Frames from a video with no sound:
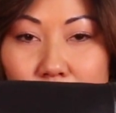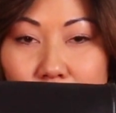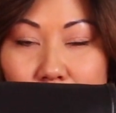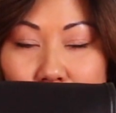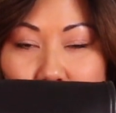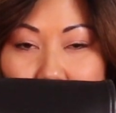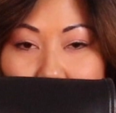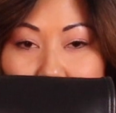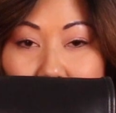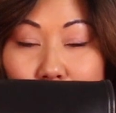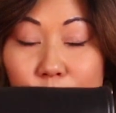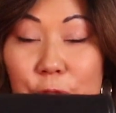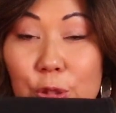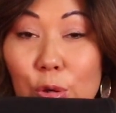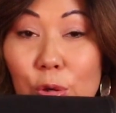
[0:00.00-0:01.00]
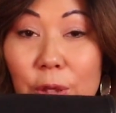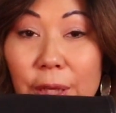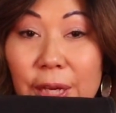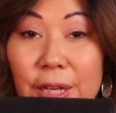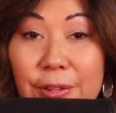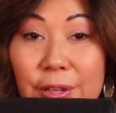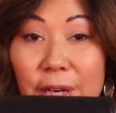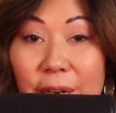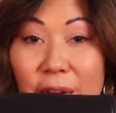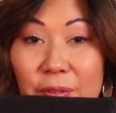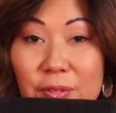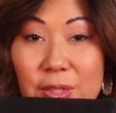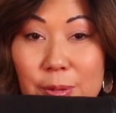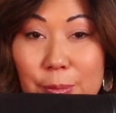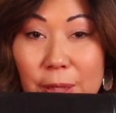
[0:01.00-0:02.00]
condition, and I'm so glad that I
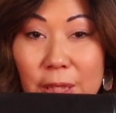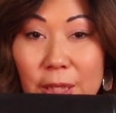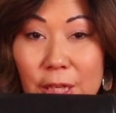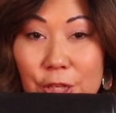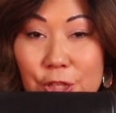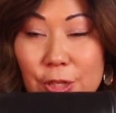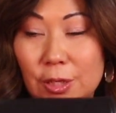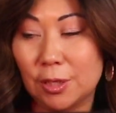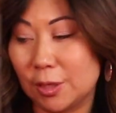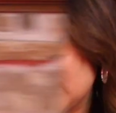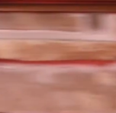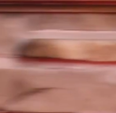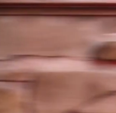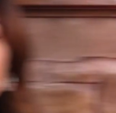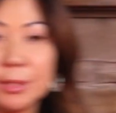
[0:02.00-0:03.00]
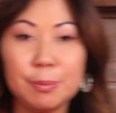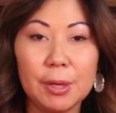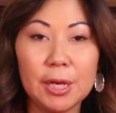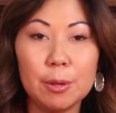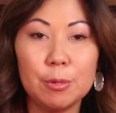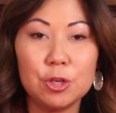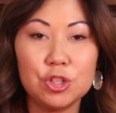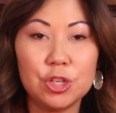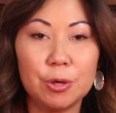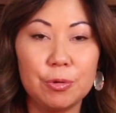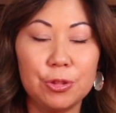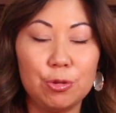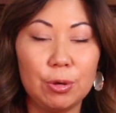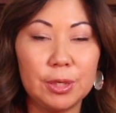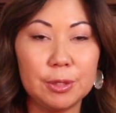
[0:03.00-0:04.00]
have this in my collection. The next bag I'm going to share
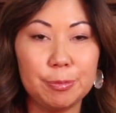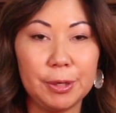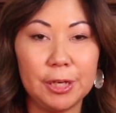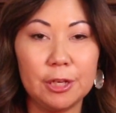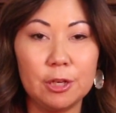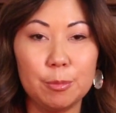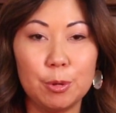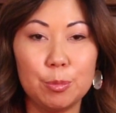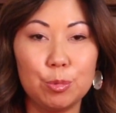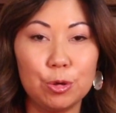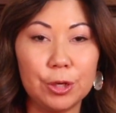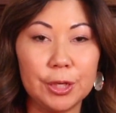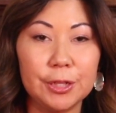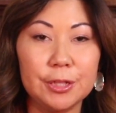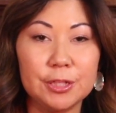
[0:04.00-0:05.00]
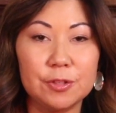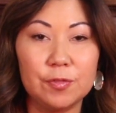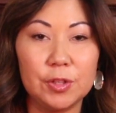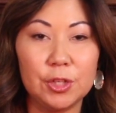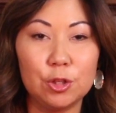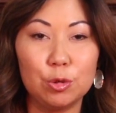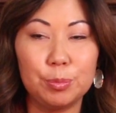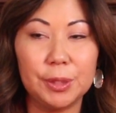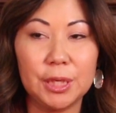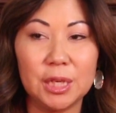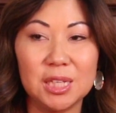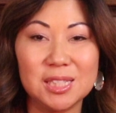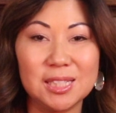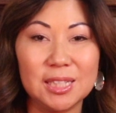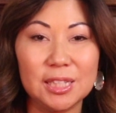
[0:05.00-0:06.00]
with you, I debated about putting in this video
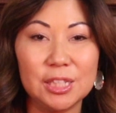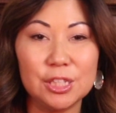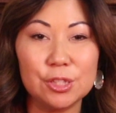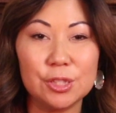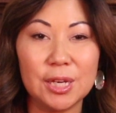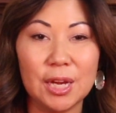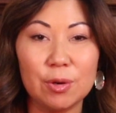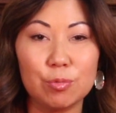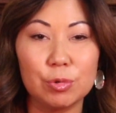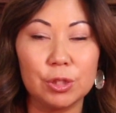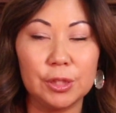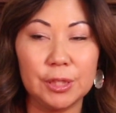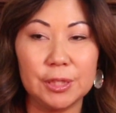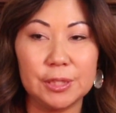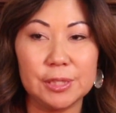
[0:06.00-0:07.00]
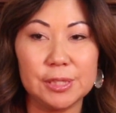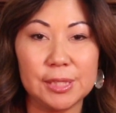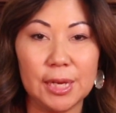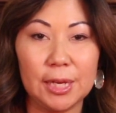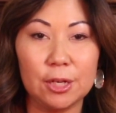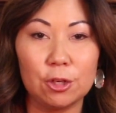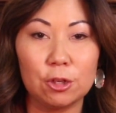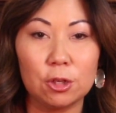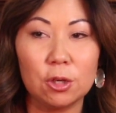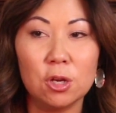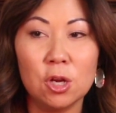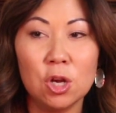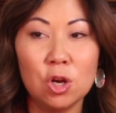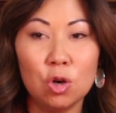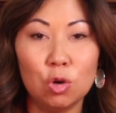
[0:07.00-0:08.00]
because it is not really a designer
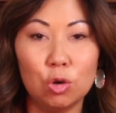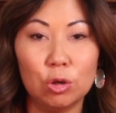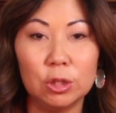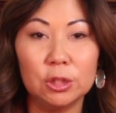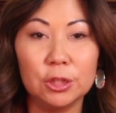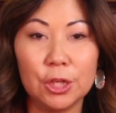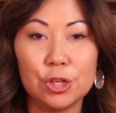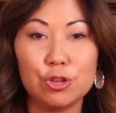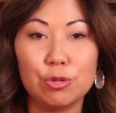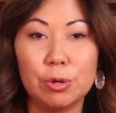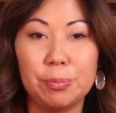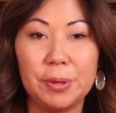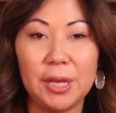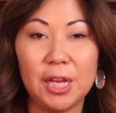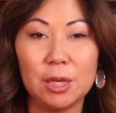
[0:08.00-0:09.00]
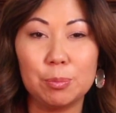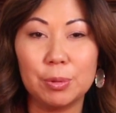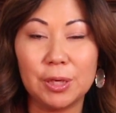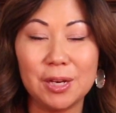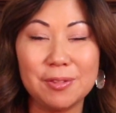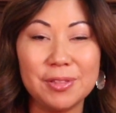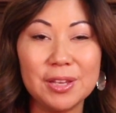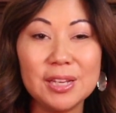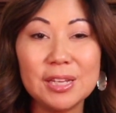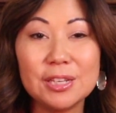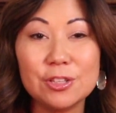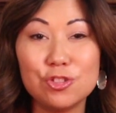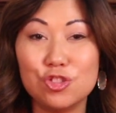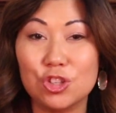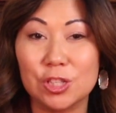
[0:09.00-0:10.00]
or a luxury bag, but I think
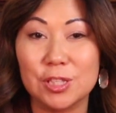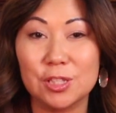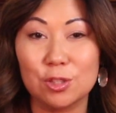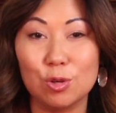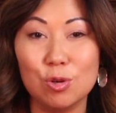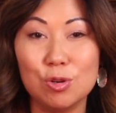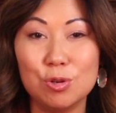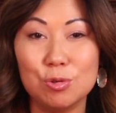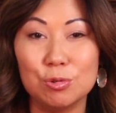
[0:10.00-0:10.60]
it is just so